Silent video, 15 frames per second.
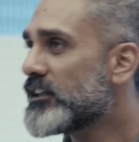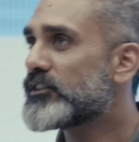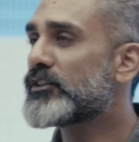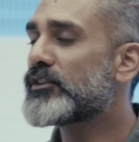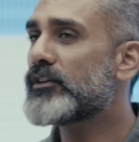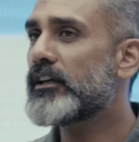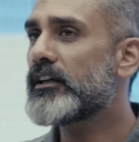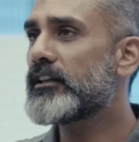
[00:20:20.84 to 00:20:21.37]
So
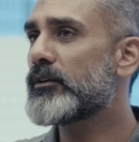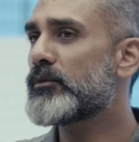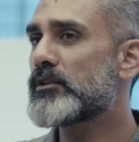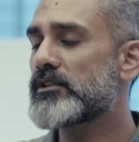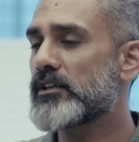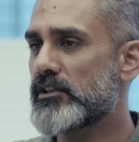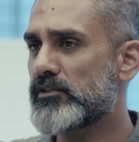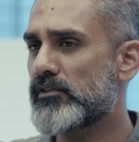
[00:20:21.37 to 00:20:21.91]
today there was
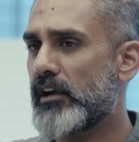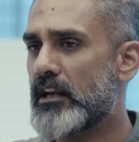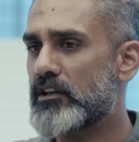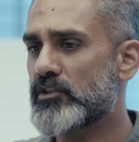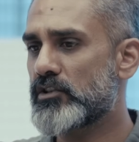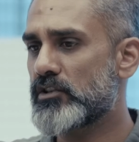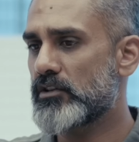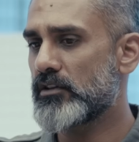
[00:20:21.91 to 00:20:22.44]
a
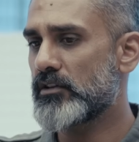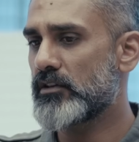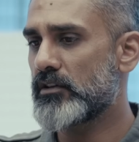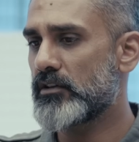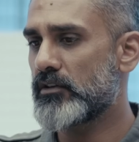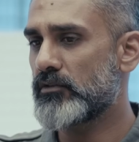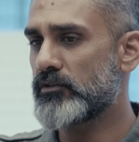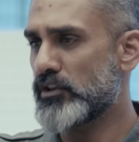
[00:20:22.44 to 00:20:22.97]
stretch
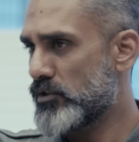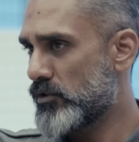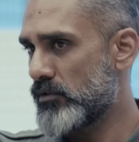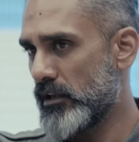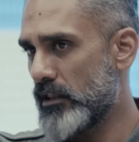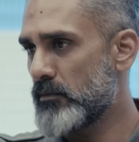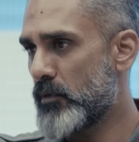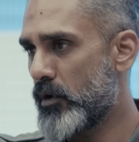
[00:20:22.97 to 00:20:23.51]
just
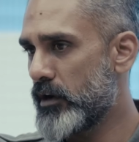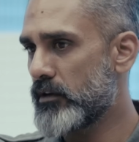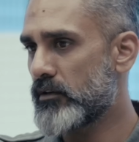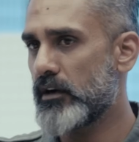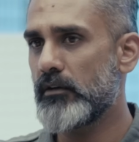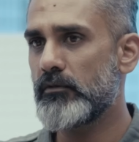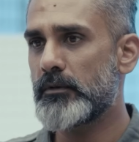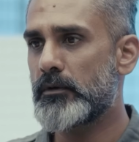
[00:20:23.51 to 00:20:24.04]
in the morning
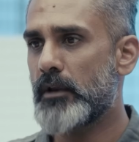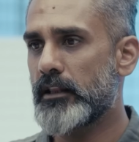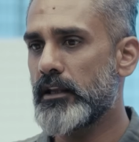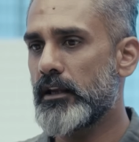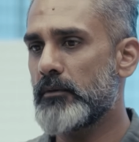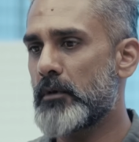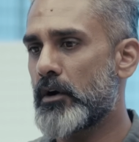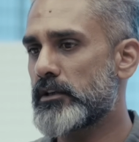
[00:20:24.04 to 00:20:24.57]
today with I
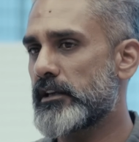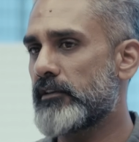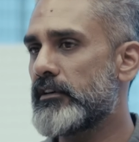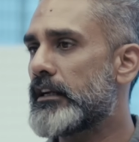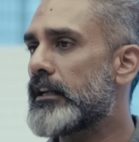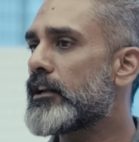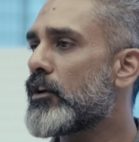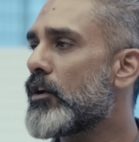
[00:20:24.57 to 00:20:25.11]
think about
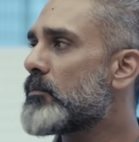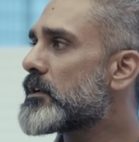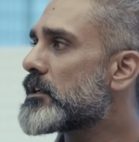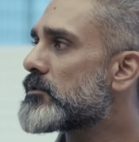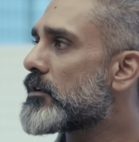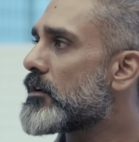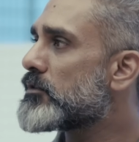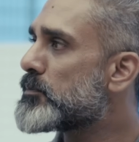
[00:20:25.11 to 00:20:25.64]
17 kilometers
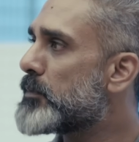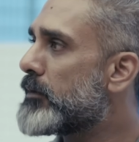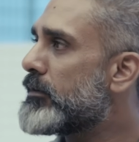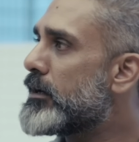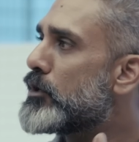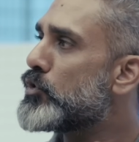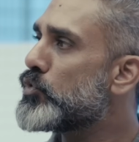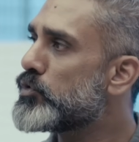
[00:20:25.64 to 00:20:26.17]
where I was
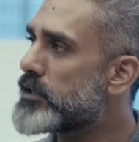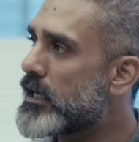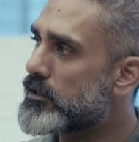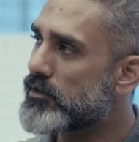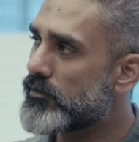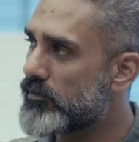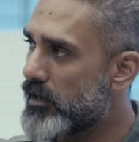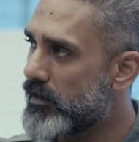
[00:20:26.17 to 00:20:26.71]
between two sets
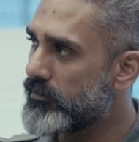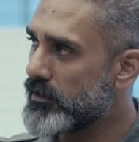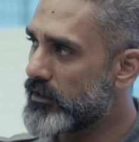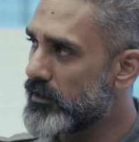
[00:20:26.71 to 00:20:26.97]
of traffic.